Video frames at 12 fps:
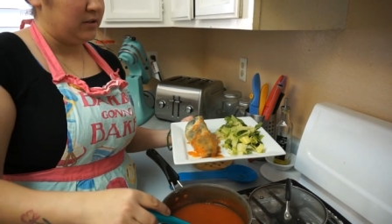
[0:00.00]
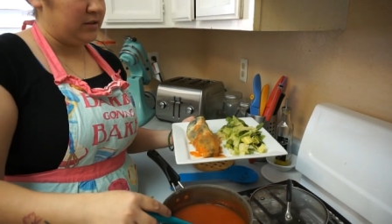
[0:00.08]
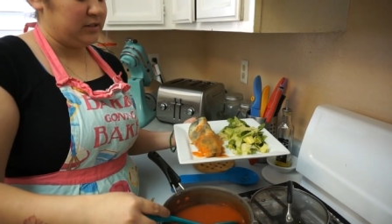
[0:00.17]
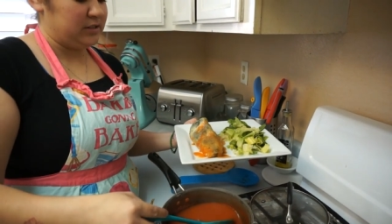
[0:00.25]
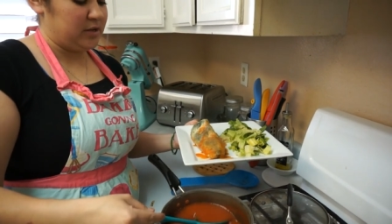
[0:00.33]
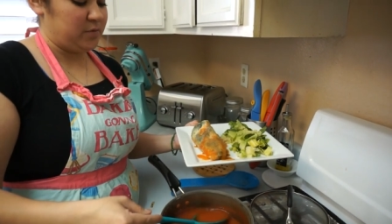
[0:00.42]

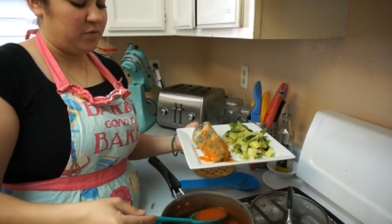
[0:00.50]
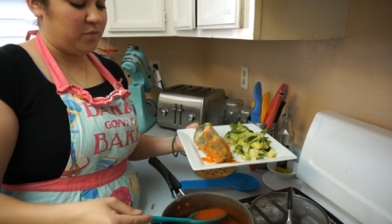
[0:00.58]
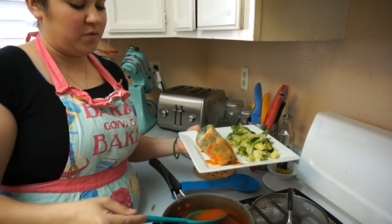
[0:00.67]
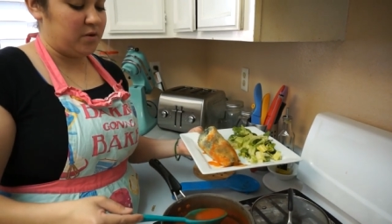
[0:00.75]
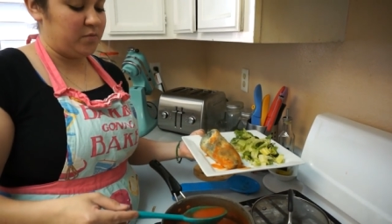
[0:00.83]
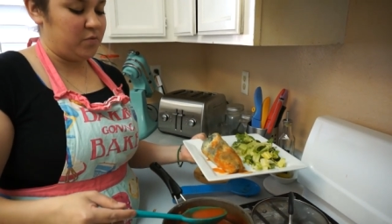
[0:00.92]
Some will
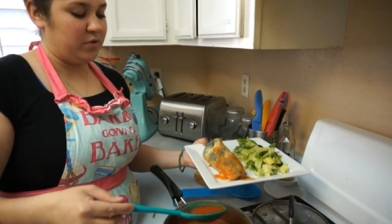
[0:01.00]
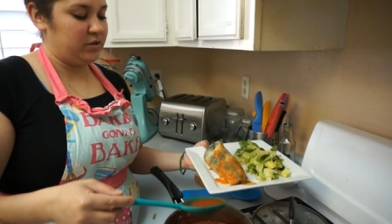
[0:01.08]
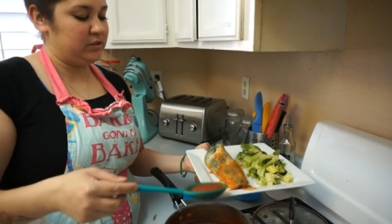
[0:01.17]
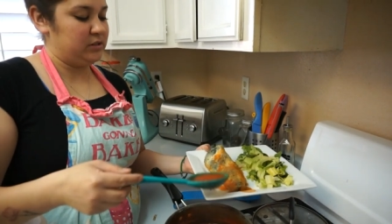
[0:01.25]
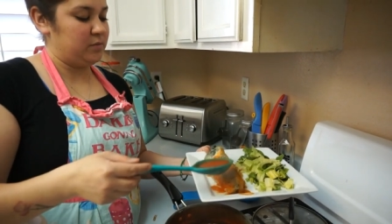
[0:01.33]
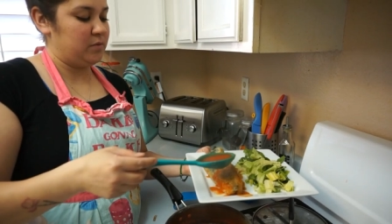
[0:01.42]
want more
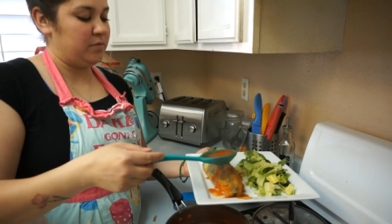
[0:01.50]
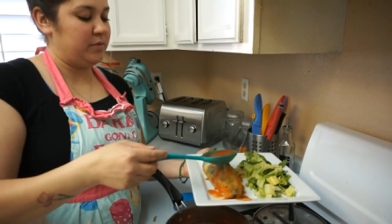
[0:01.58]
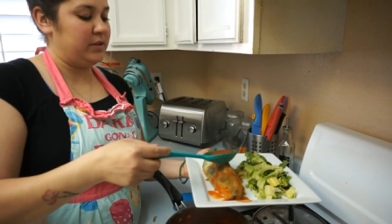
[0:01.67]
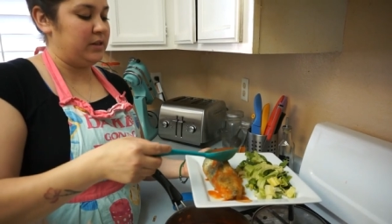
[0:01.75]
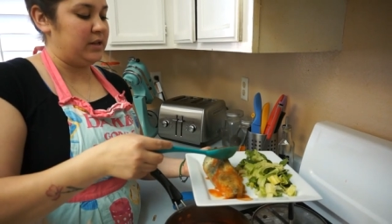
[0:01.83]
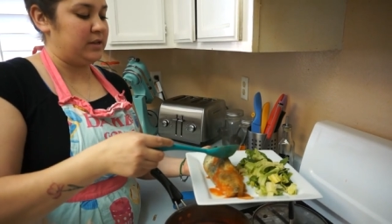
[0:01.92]
and some will
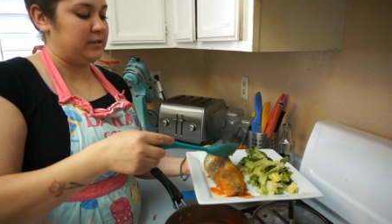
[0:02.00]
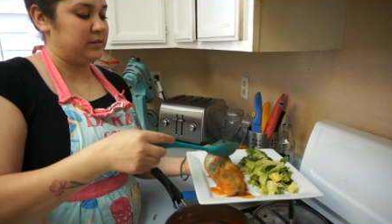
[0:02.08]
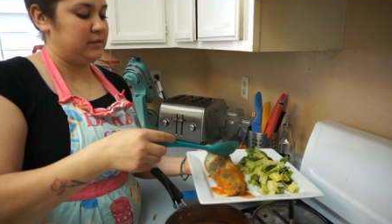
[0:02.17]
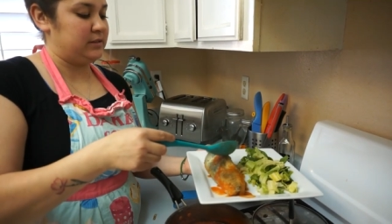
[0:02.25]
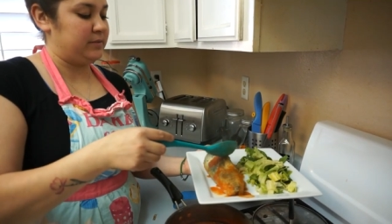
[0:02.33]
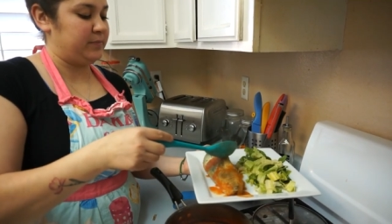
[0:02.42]
want
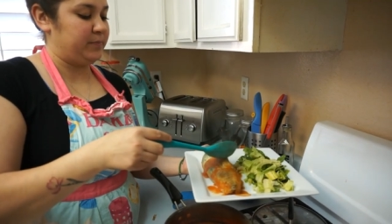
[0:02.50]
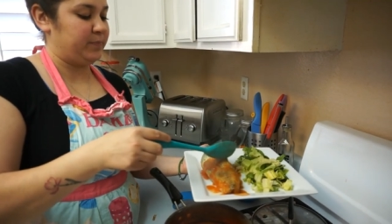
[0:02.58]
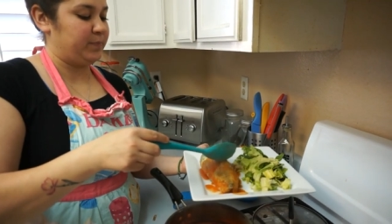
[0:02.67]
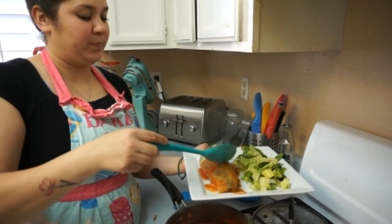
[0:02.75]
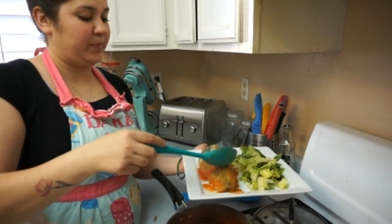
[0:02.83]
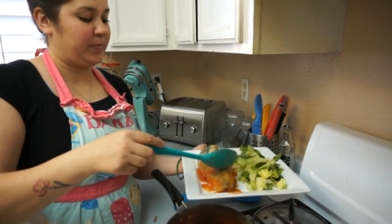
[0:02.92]
less.
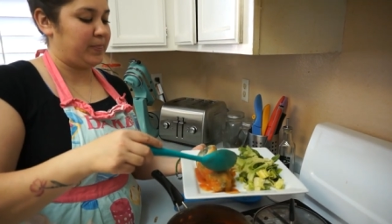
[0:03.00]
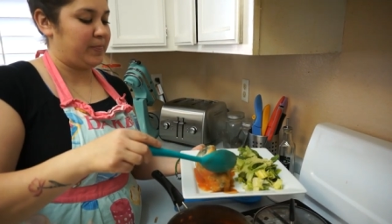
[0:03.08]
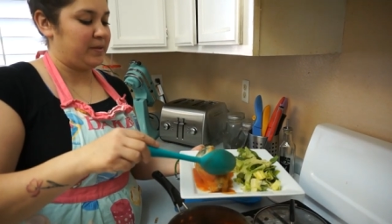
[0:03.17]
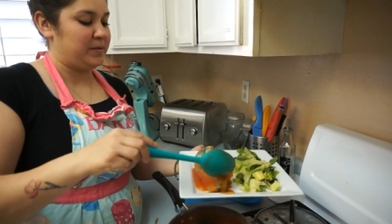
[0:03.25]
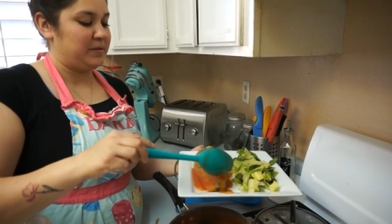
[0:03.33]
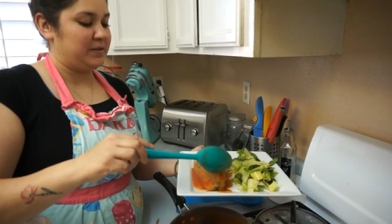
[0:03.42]

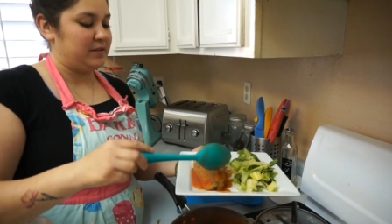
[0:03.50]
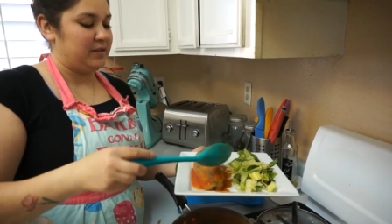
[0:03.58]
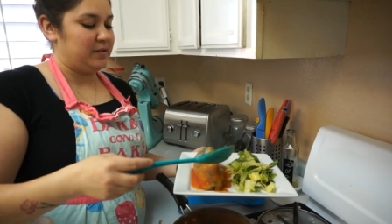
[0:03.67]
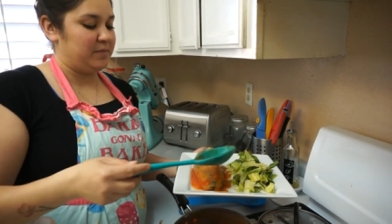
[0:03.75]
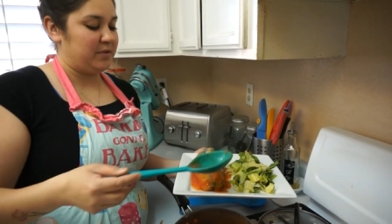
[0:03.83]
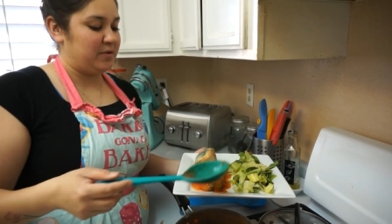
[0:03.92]

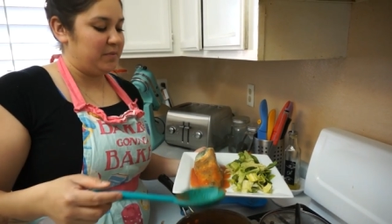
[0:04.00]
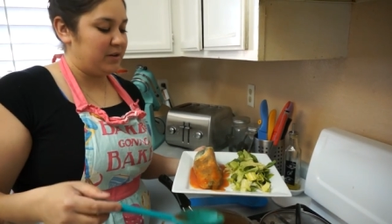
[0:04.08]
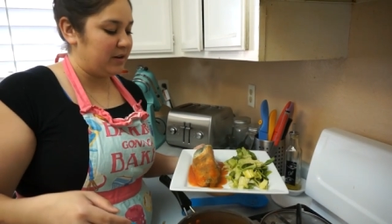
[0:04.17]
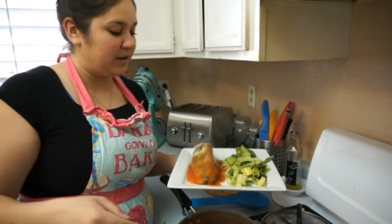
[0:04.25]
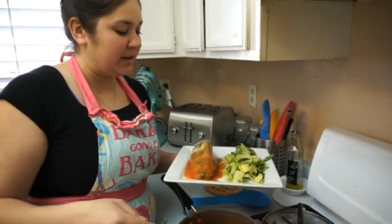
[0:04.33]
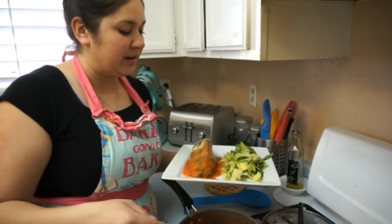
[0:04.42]
Pero
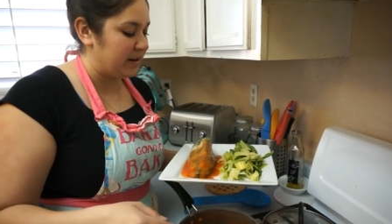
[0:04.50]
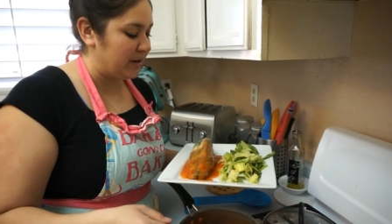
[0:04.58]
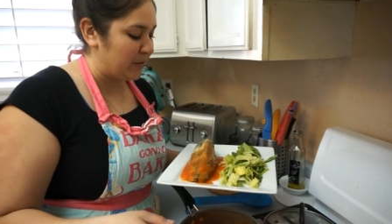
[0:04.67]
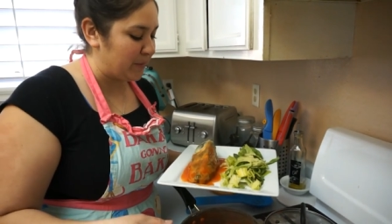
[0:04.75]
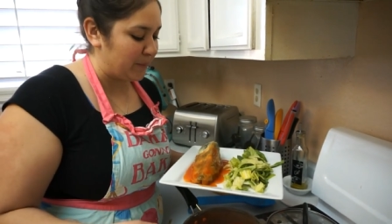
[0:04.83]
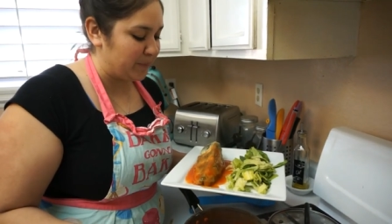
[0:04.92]
miren qué
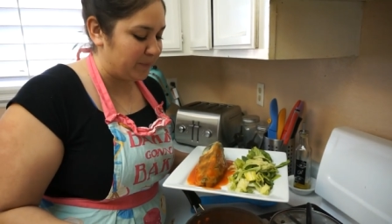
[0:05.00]
rico.